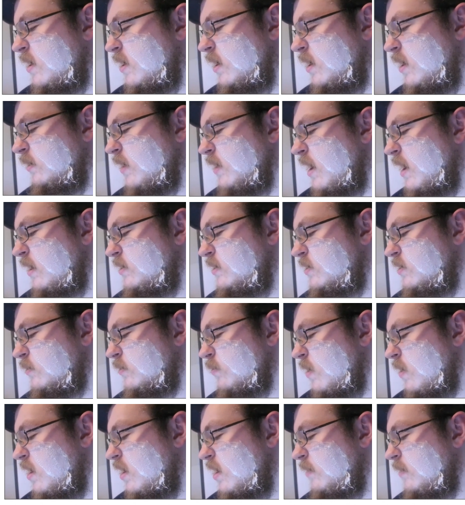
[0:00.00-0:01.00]
Elijah
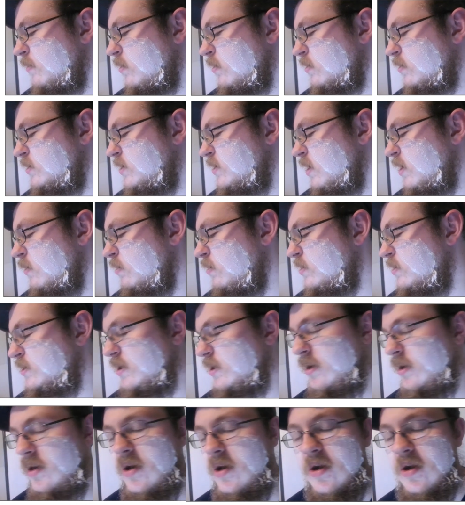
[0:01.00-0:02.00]
Roberts, who was
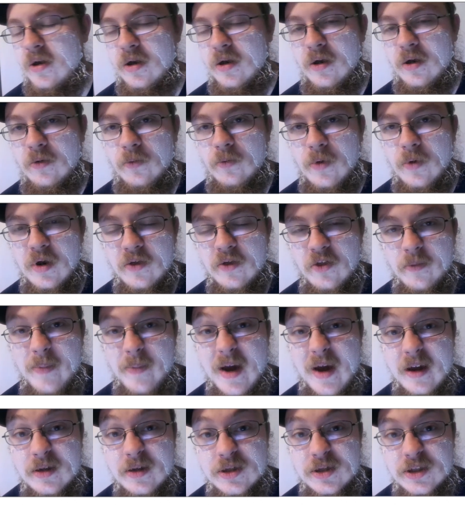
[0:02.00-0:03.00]
one of the
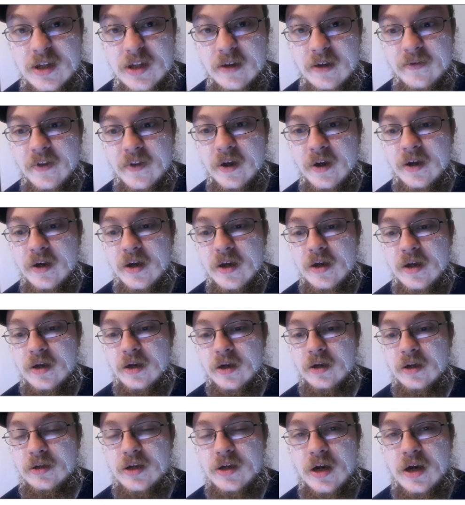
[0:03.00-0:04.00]
best in the
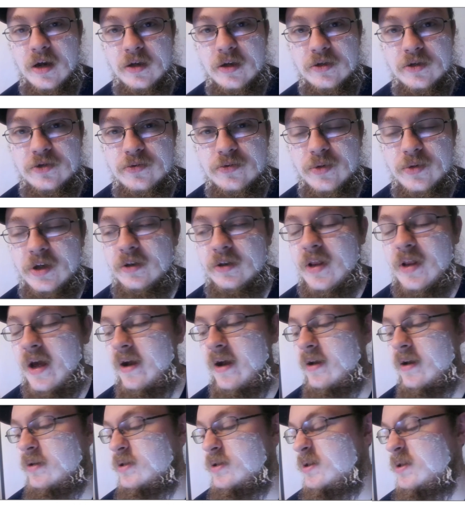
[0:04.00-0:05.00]
country
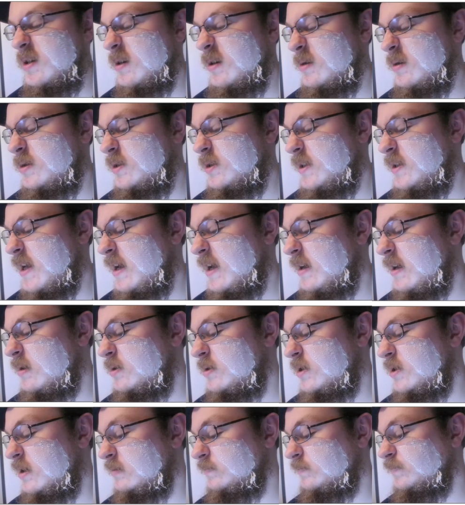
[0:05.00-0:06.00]
last
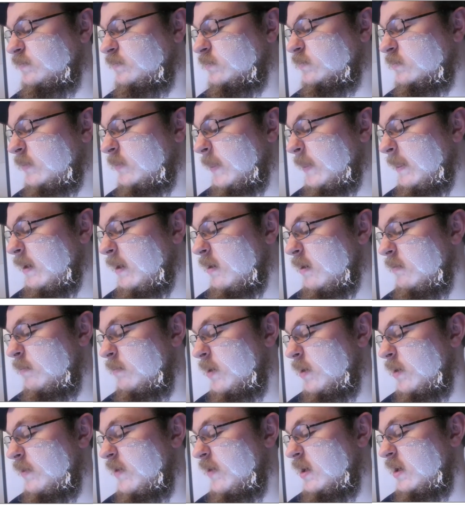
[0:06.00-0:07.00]
season.
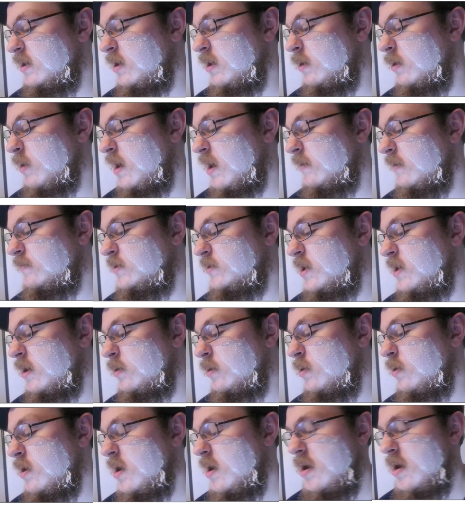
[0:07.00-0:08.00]
But they do have
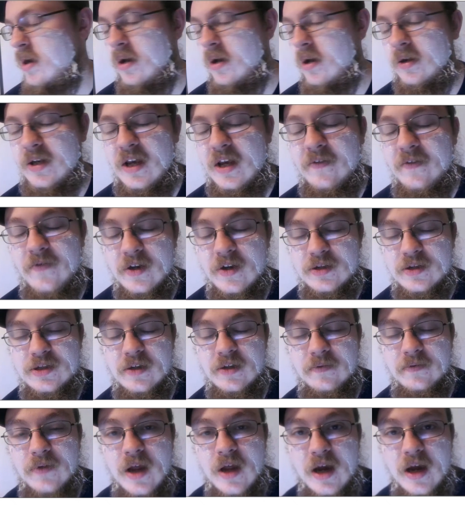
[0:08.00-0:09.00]
two
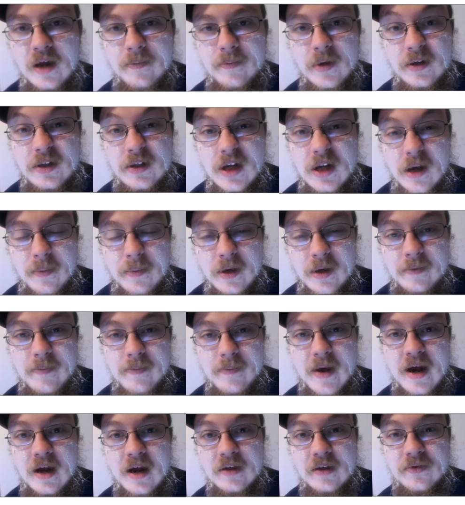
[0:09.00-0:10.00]
defensive linemen coming
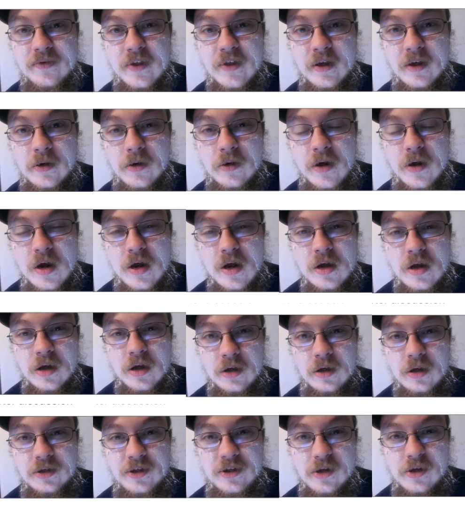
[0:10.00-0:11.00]
back that are
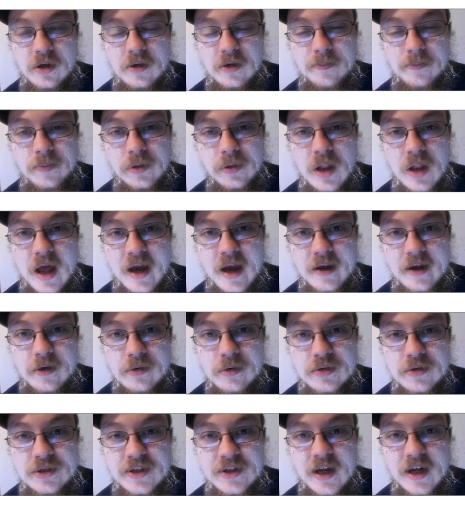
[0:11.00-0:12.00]
good
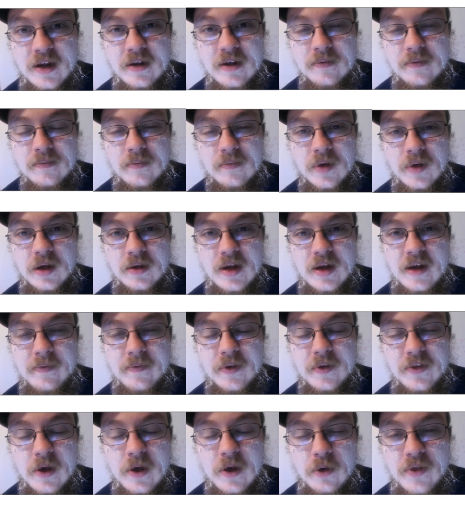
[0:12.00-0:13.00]
players that,
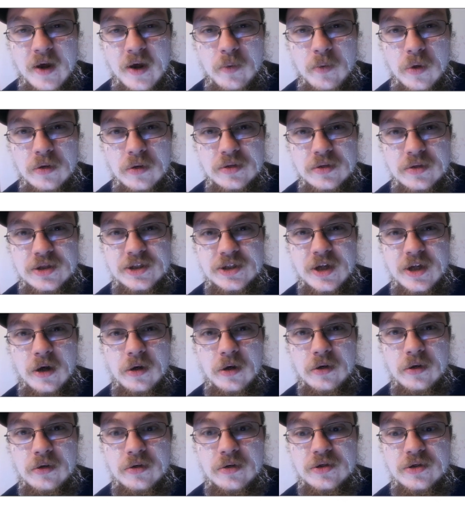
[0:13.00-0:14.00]
even though they weren't
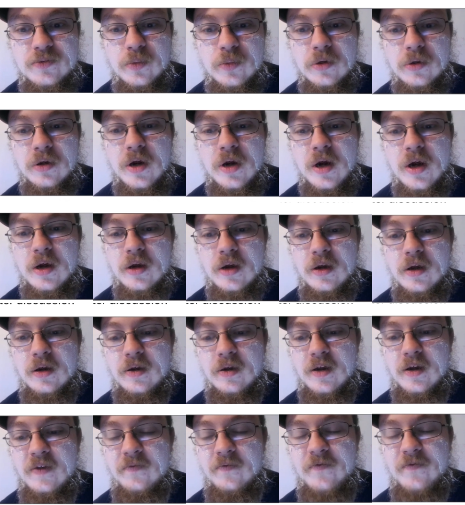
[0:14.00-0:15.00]
starters, were
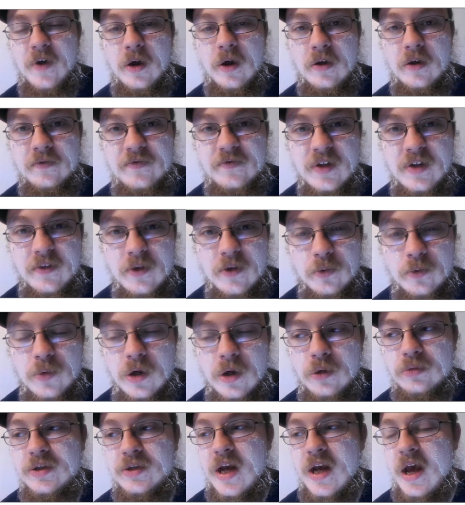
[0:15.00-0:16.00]
involved in the
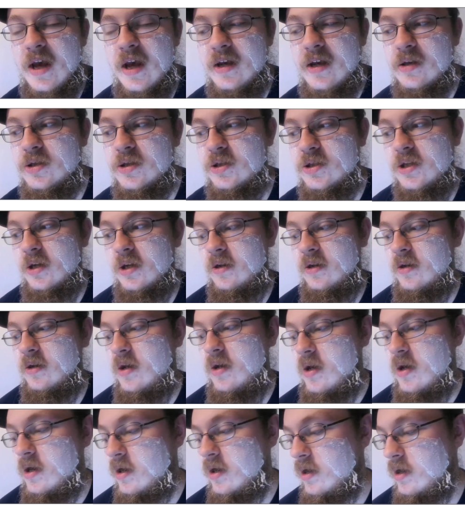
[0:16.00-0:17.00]
rotation
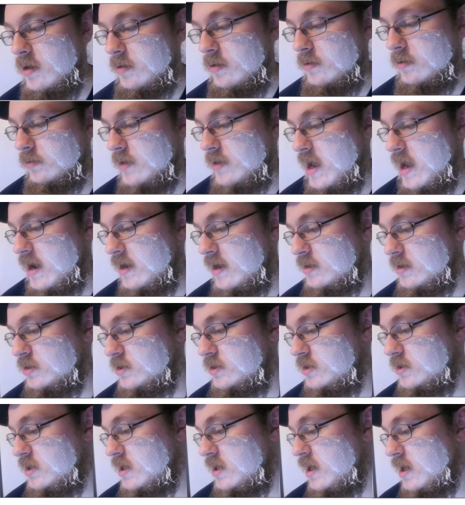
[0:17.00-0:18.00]

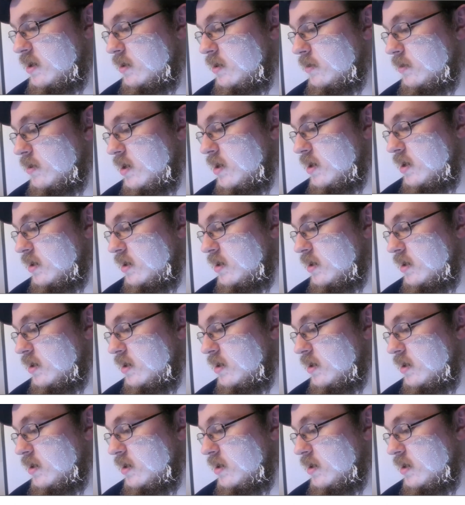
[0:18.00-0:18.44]
last year.